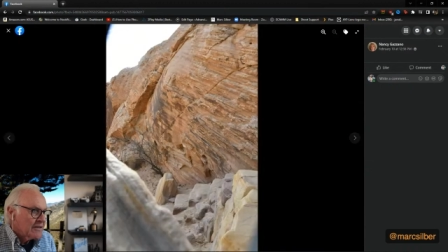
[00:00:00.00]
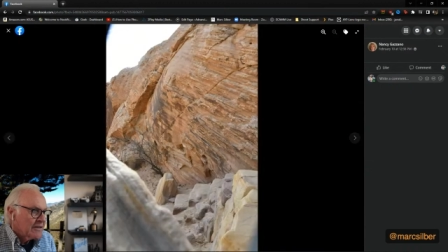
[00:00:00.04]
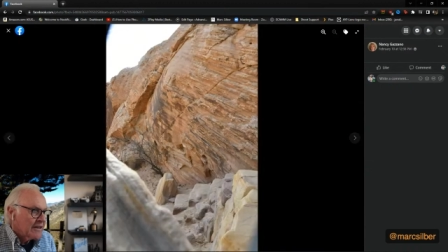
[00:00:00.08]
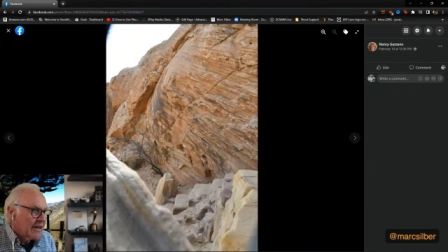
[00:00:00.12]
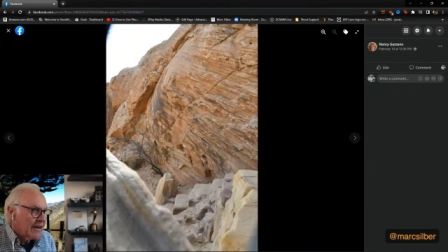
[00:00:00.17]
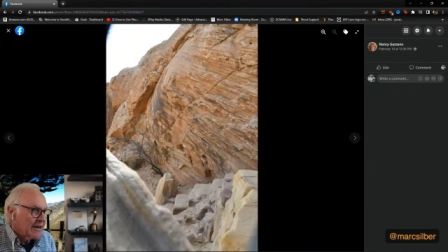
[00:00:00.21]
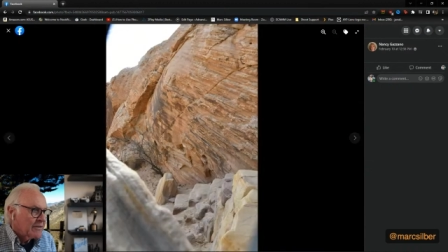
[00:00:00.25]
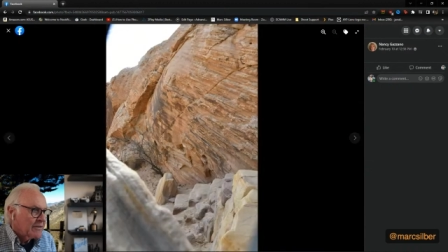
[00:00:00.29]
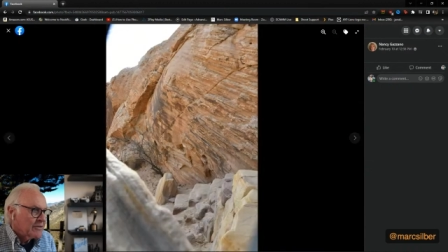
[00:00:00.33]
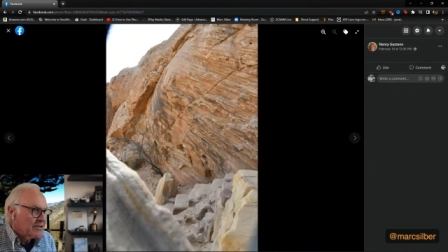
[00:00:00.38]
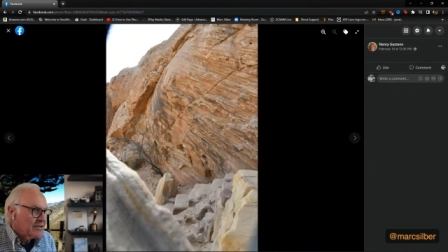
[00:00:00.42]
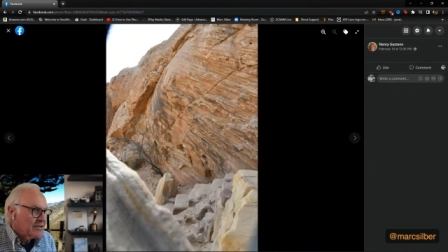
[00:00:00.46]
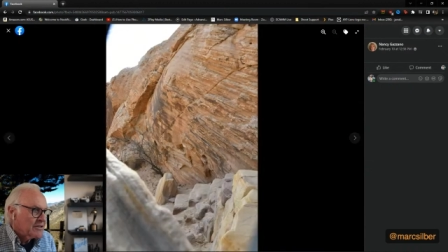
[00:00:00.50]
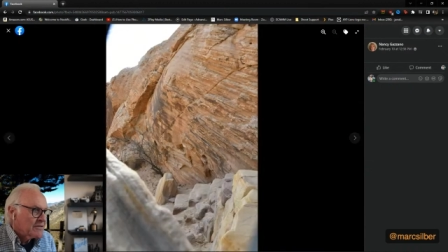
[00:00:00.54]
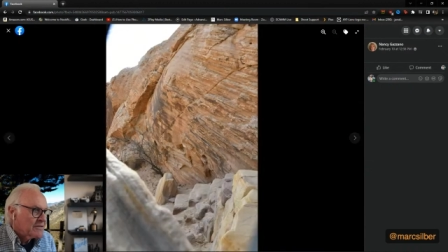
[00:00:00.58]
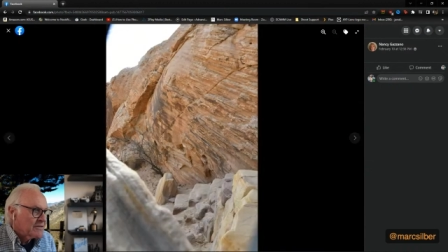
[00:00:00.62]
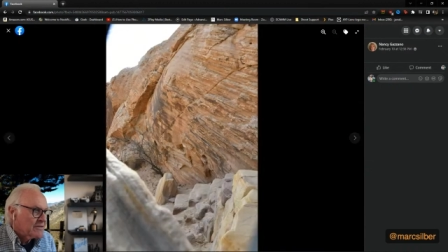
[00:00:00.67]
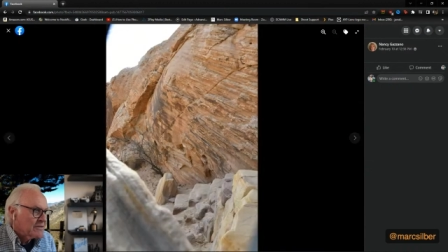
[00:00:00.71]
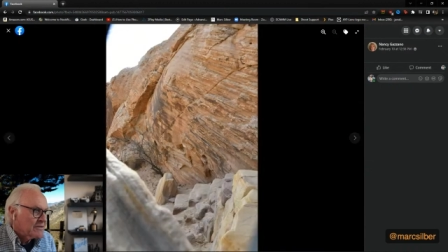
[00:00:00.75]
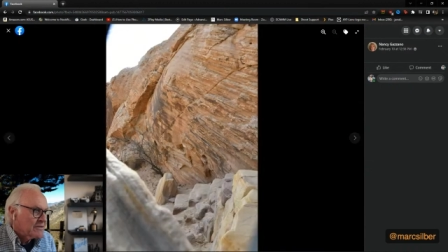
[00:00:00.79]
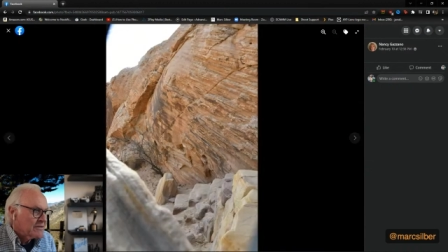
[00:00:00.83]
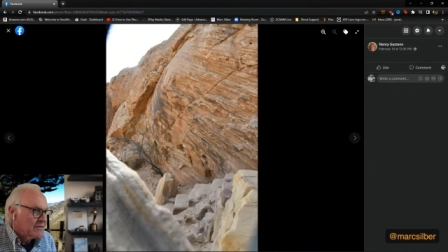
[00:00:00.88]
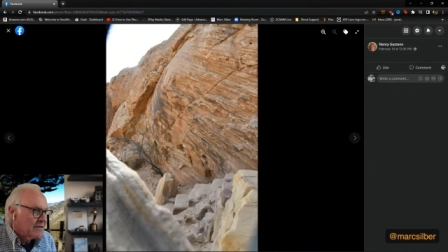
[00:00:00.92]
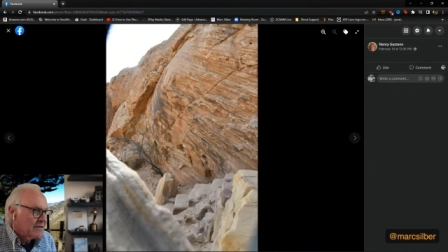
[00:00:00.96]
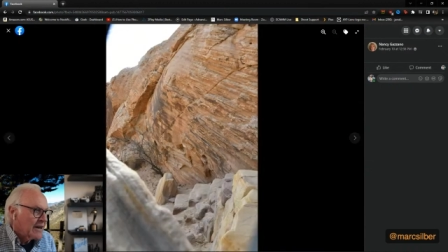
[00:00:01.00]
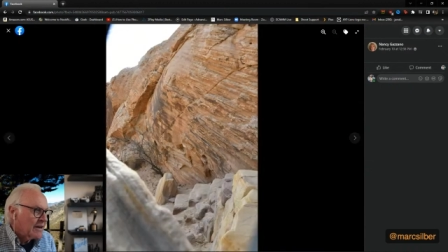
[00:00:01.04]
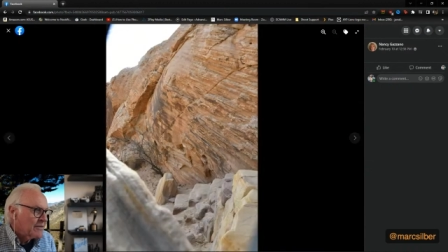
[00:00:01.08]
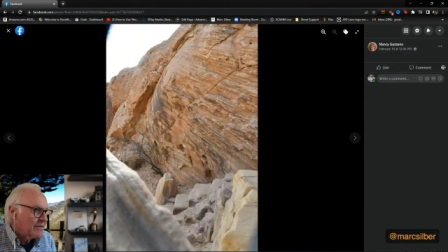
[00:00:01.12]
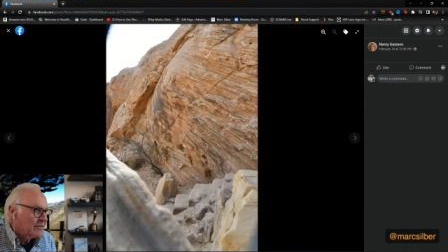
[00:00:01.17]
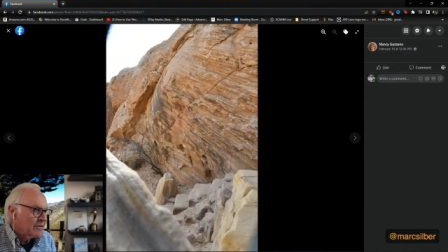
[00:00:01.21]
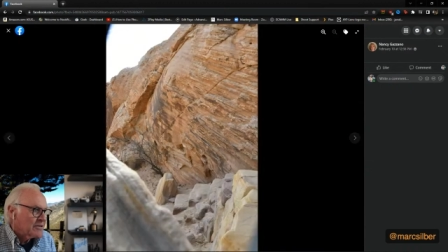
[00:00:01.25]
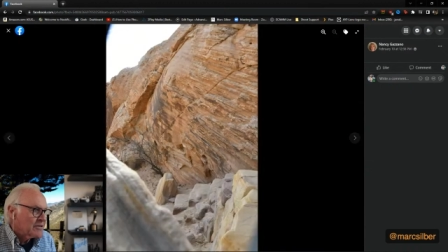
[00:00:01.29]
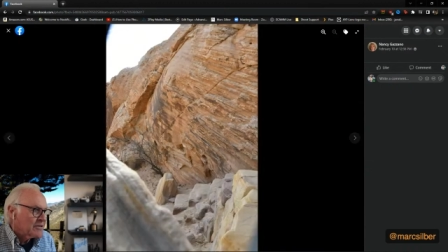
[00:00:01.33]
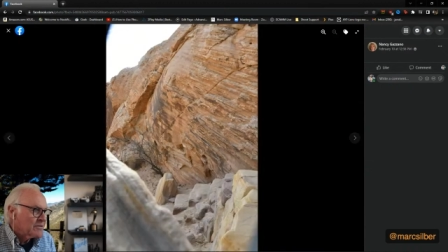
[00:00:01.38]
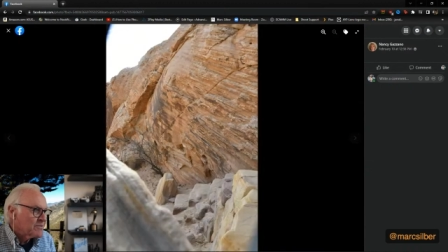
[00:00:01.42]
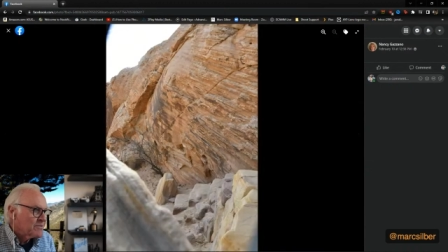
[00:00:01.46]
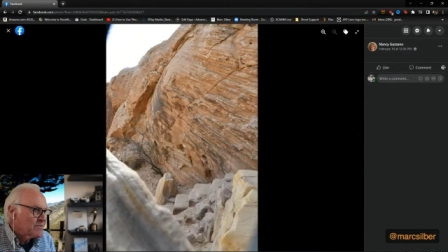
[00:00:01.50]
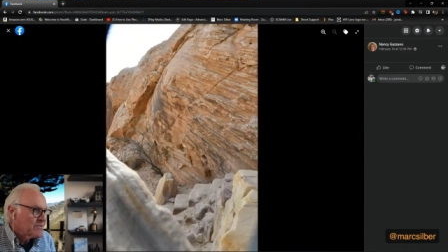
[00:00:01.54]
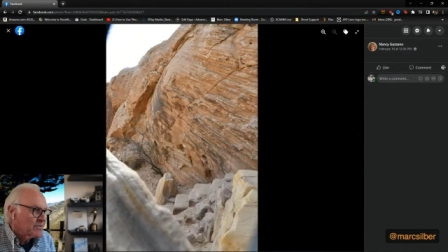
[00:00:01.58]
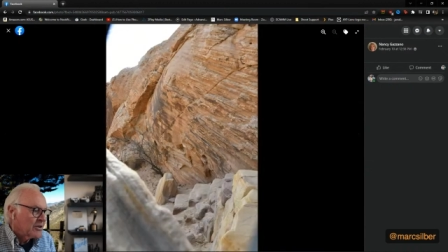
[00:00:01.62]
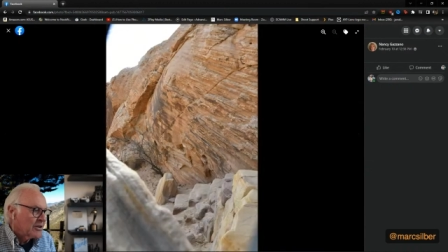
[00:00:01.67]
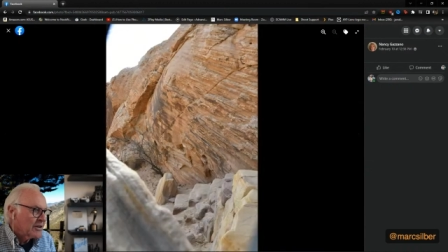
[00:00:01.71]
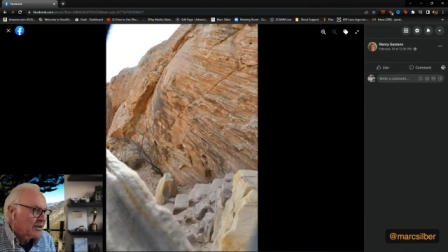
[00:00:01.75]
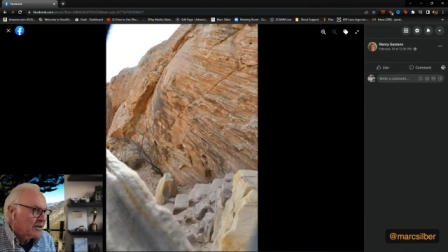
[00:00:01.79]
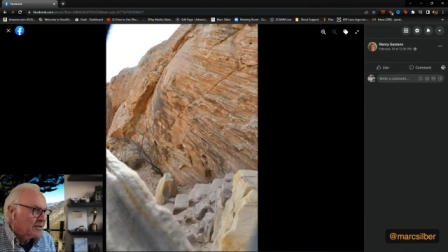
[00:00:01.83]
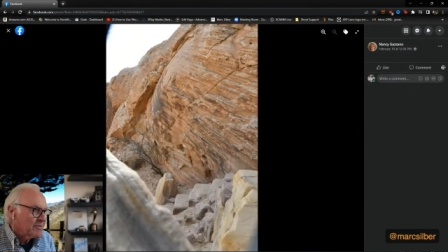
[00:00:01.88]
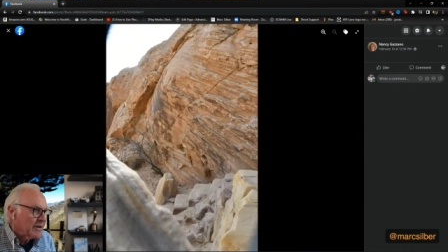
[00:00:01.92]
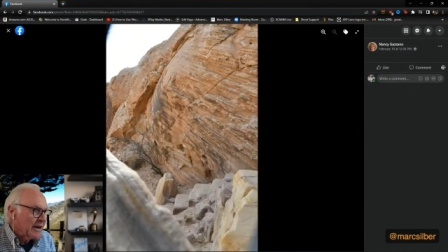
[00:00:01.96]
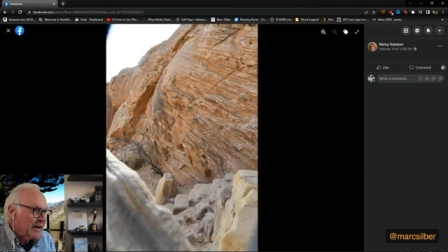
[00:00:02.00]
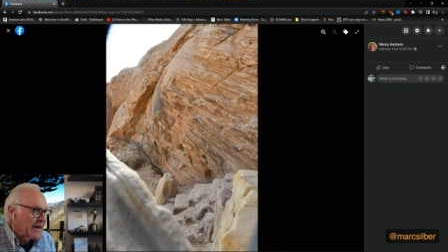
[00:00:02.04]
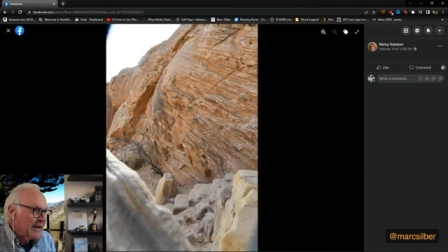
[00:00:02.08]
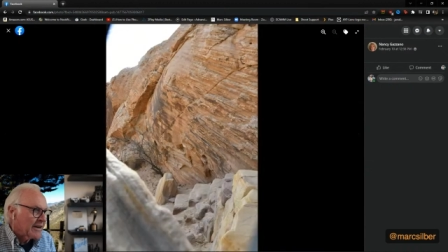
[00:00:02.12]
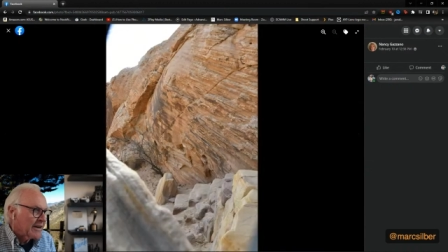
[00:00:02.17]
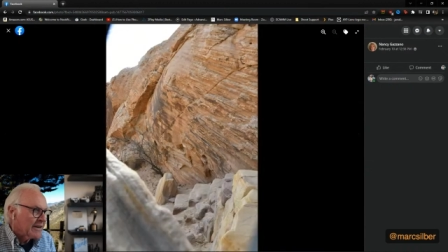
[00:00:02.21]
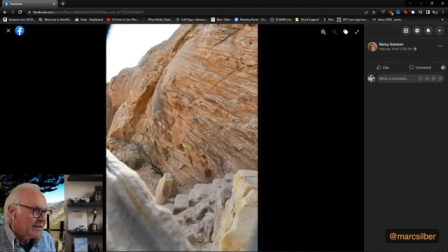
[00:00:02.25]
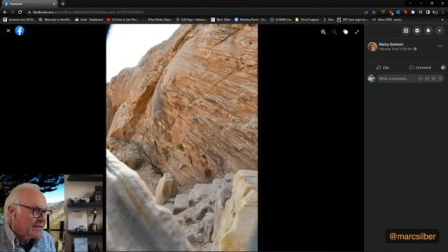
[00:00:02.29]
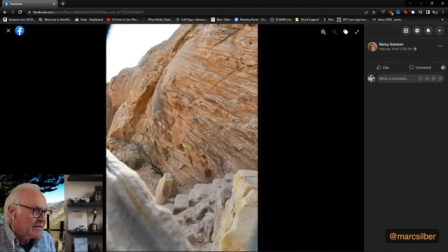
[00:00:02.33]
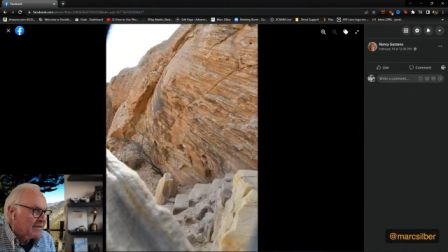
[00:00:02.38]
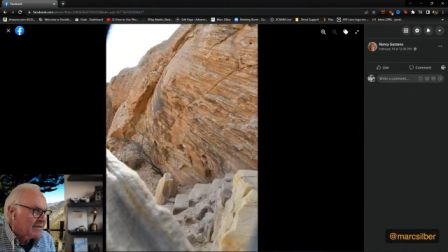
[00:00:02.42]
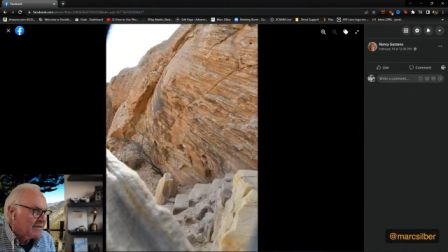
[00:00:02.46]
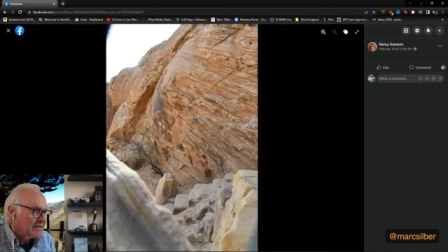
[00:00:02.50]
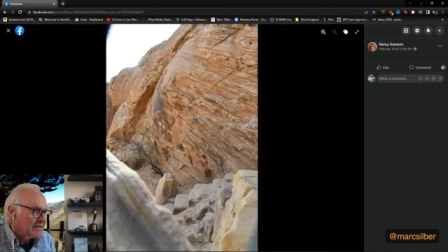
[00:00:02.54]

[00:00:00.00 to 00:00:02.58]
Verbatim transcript: Yeah, I would just I would just pull it back.